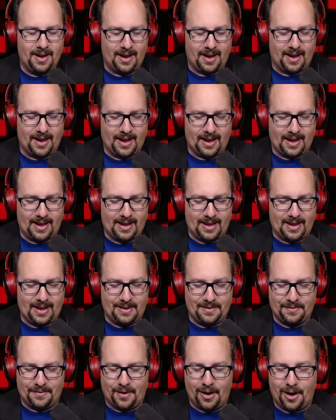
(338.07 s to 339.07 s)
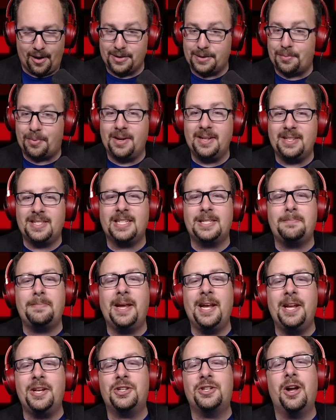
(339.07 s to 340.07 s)
It involves Princess
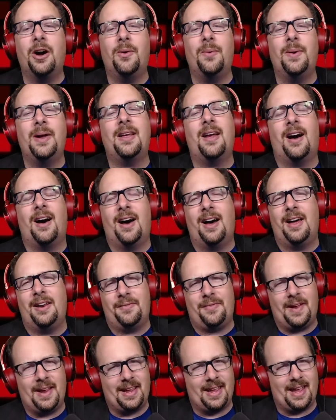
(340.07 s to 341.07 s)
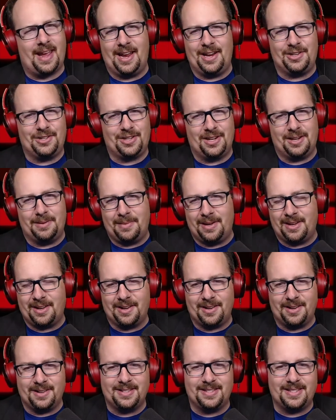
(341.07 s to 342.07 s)
Peach going on vacation
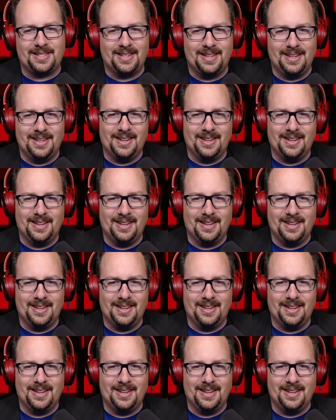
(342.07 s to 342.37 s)
because